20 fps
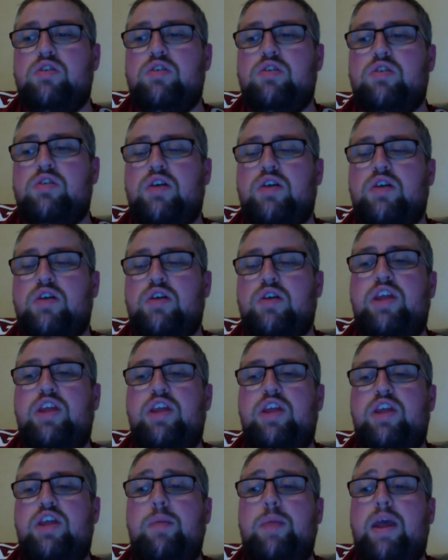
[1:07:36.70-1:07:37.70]
How do you
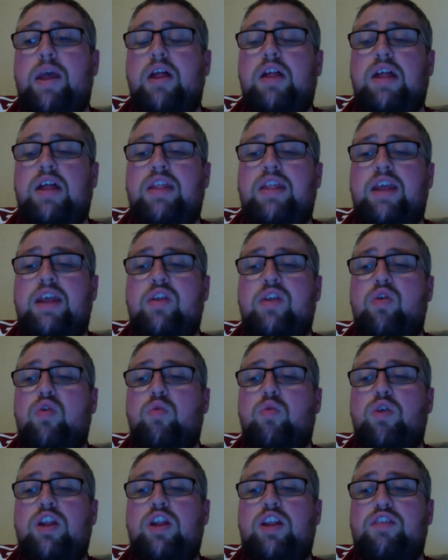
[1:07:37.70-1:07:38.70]
win a belt and then not
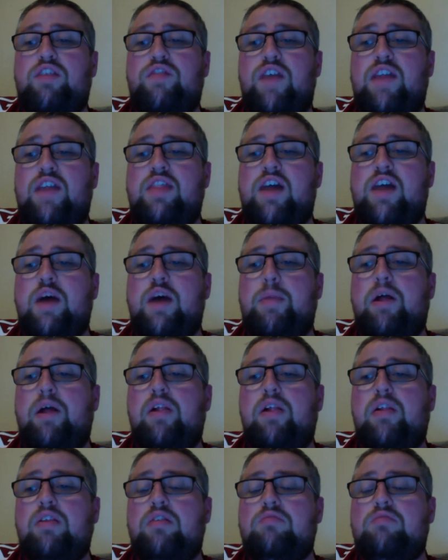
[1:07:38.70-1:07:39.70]
want to defend that
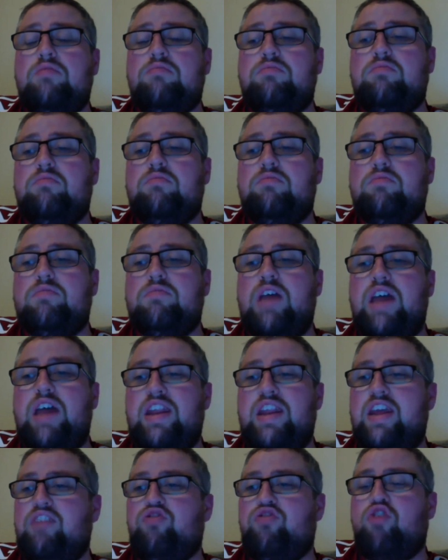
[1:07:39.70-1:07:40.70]
belt and
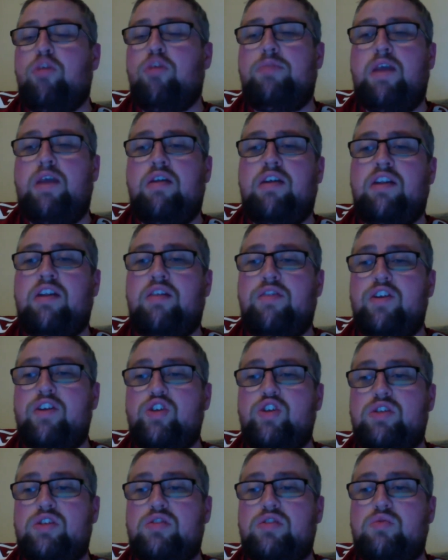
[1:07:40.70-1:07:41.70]
then drop down to a
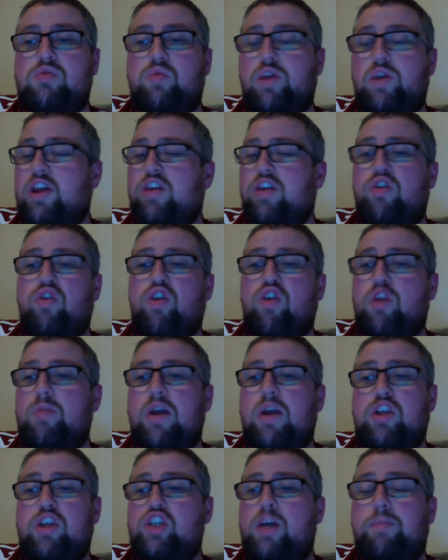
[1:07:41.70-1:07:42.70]
division where you're not going to be a
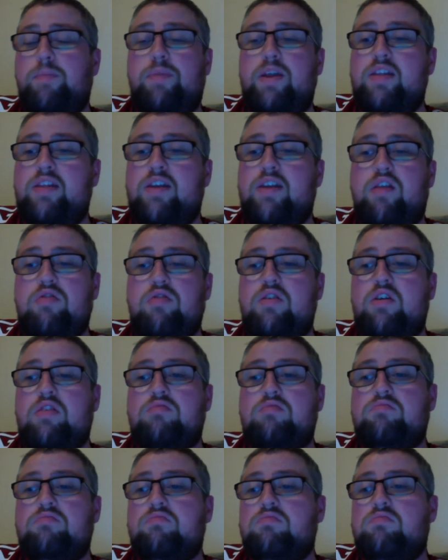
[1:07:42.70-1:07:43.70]
champion down there?
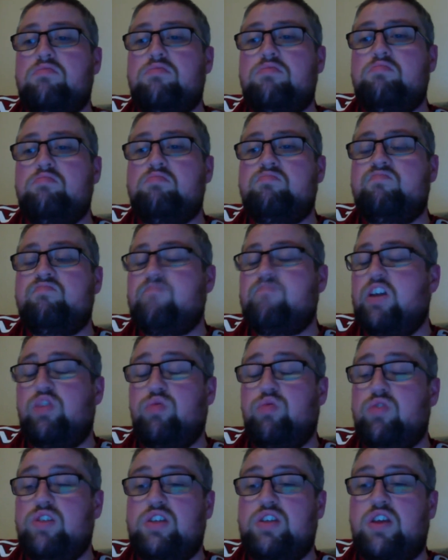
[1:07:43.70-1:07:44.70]
I
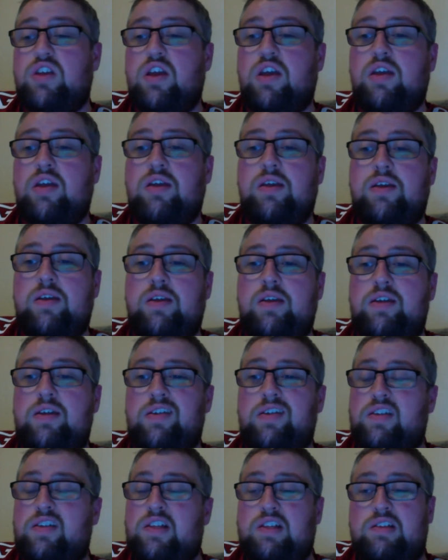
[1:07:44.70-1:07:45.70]
don't see it.
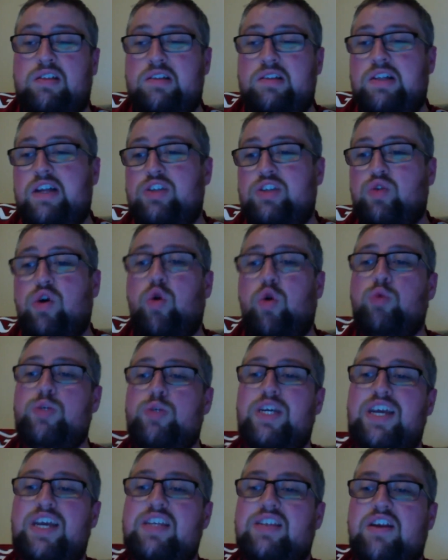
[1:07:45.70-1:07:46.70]
So I hope she
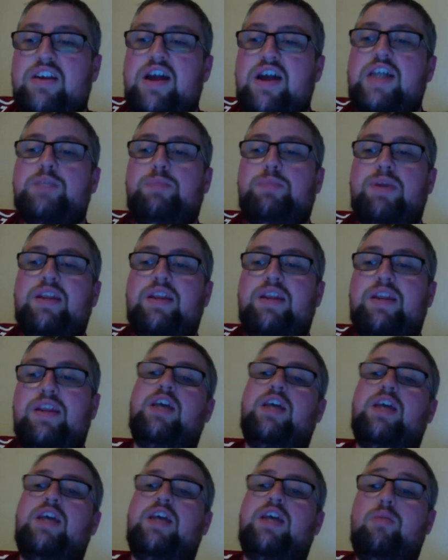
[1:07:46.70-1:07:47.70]
gets her ass beat next
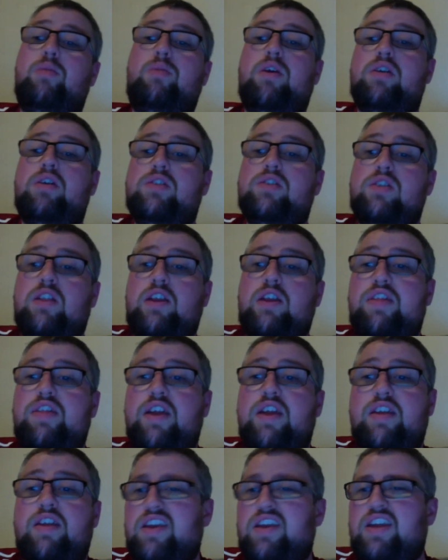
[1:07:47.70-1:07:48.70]
time out, personally. I
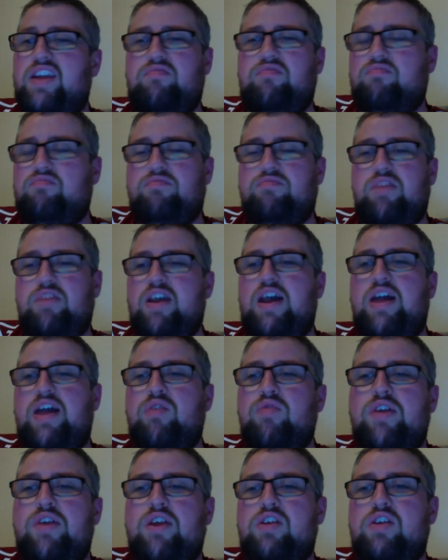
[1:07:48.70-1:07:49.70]
think that I know
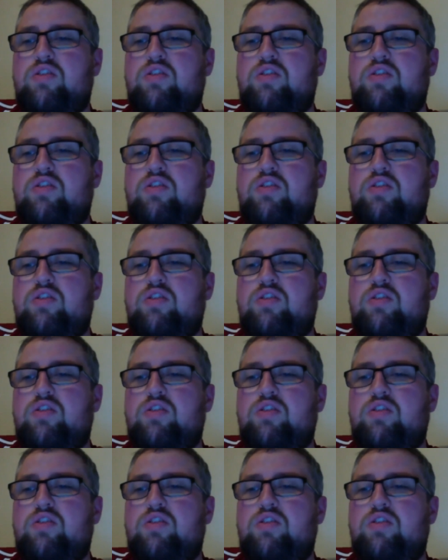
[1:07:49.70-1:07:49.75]
that